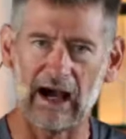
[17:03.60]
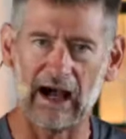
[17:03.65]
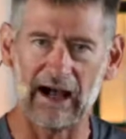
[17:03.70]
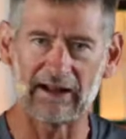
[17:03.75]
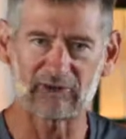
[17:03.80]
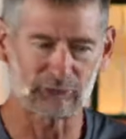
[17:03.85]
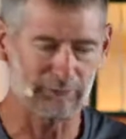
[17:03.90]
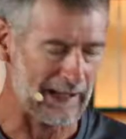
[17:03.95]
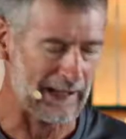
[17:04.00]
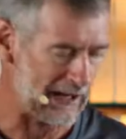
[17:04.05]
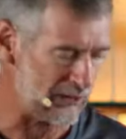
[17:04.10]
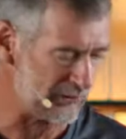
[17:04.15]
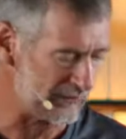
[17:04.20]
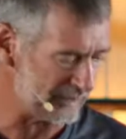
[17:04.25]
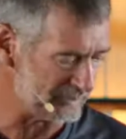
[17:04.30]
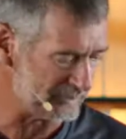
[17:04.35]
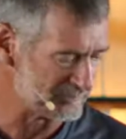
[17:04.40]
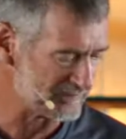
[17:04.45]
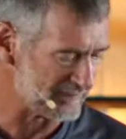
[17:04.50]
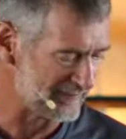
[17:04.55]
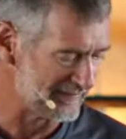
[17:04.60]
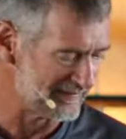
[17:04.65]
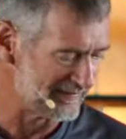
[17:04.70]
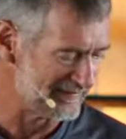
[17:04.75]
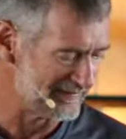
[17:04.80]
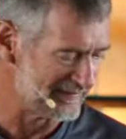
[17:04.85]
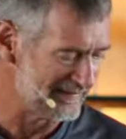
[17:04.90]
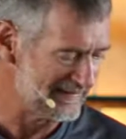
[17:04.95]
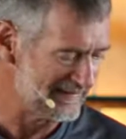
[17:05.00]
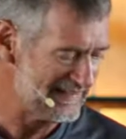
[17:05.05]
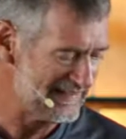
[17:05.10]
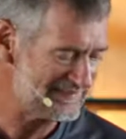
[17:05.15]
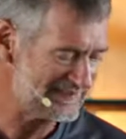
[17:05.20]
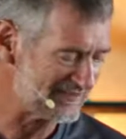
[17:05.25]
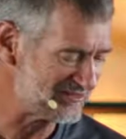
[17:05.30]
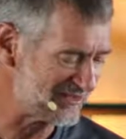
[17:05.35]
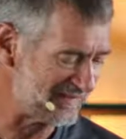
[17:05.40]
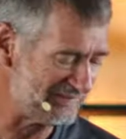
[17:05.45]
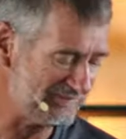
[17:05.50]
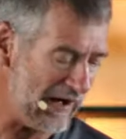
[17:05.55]
God's power." He
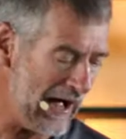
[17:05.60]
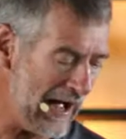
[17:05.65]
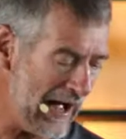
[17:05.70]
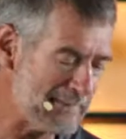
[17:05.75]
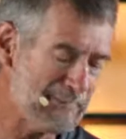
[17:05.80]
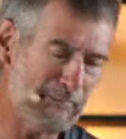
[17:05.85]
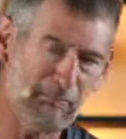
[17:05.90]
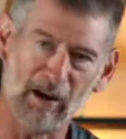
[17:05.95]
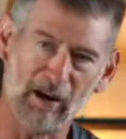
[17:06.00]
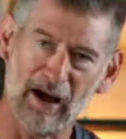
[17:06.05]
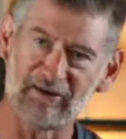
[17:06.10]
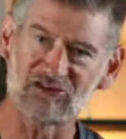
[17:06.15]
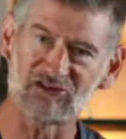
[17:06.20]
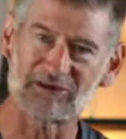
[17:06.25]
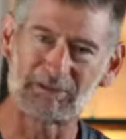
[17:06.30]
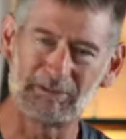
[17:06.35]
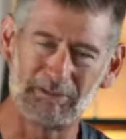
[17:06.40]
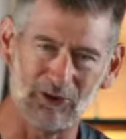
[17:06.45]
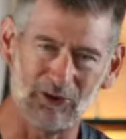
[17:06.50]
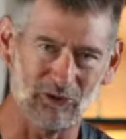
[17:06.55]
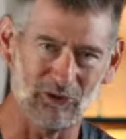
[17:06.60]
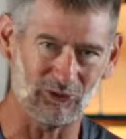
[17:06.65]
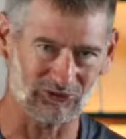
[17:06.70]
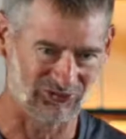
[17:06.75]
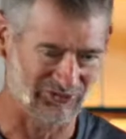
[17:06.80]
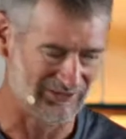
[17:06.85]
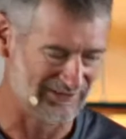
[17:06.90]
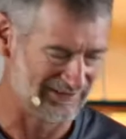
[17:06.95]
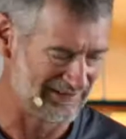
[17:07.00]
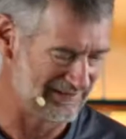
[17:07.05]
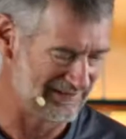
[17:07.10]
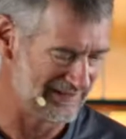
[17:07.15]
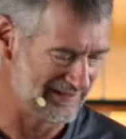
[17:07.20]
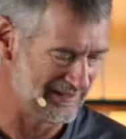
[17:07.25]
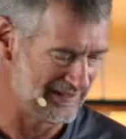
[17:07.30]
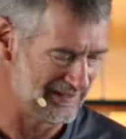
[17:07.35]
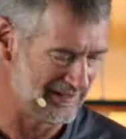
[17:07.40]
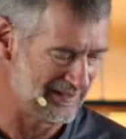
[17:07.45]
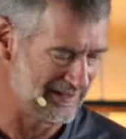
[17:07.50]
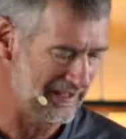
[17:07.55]
says, "If I must boast,
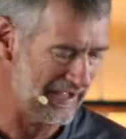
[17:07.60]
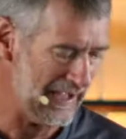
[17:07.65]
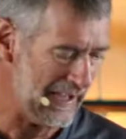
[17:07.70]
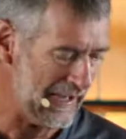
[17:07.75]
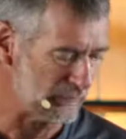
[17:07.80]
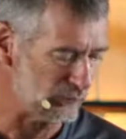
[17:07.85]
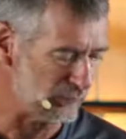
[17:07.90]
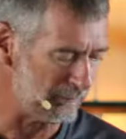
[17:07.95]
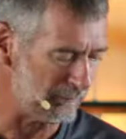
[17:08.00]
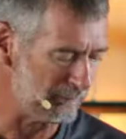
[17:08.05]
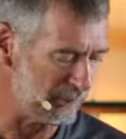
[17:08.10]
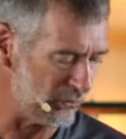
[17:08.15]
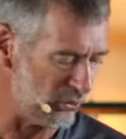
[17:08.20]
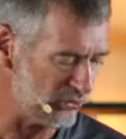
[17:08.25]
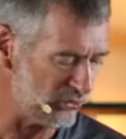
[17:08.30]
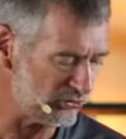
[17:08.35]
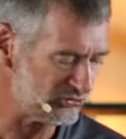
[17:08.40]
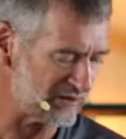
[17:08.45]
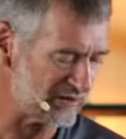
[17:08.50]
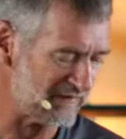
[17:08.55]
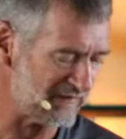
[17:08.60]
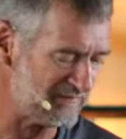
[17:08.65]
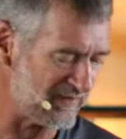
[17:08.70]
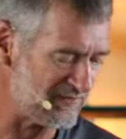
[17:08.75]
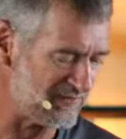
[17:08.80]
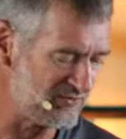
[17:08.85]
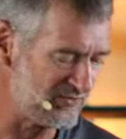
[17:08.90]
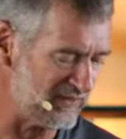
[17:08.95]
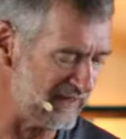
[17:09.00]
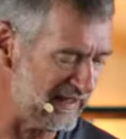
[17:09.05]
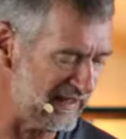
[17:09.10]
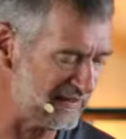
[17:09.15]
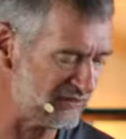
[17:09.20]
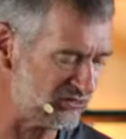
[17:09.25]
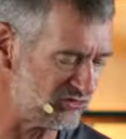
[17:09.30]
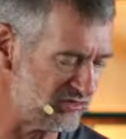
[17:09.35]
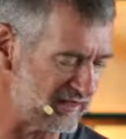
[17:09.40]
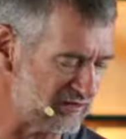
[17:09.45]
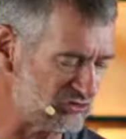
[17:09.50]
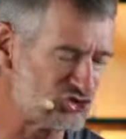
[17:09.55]
I will boast of the
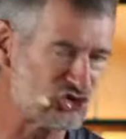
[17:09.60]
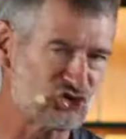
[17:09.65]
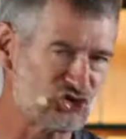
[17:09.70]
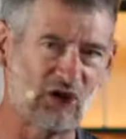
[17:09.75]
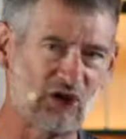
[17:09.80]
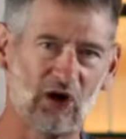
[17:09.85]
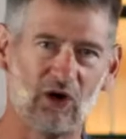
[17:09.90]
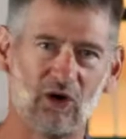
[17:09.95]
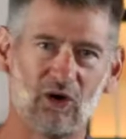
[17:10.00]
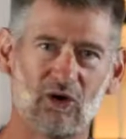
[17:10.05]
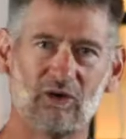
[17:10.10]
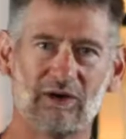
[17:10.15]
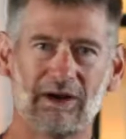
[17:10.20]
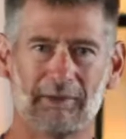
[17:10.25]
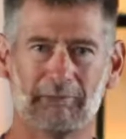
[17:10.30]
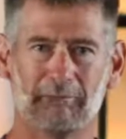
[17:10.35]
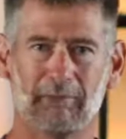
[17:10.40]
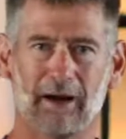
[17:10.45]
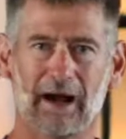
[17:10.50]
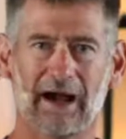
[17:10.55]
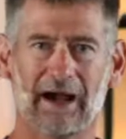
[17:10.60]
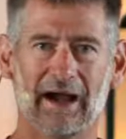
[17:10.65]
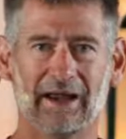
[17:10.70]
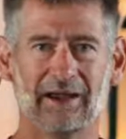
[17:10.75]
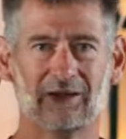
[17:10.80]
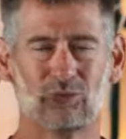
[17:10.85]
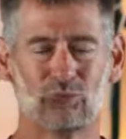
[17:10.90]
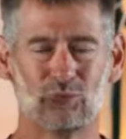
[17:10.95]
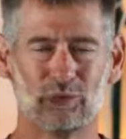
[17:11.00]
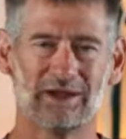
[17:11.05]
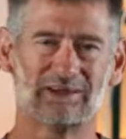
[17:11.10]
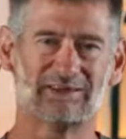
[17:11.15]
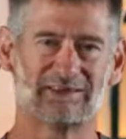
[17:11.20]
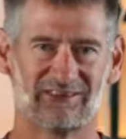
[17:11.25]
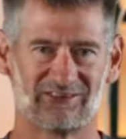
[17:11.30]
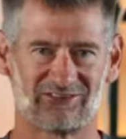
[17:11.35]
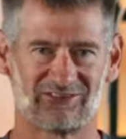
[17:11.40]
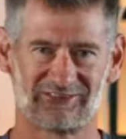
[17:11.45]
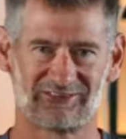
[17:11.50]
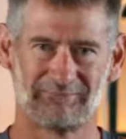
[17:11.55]
things that show my
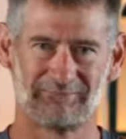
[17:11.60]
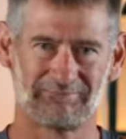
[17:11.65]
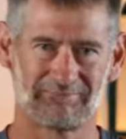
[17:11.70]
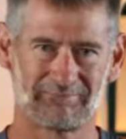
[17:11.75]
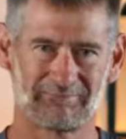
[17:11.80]
weakness."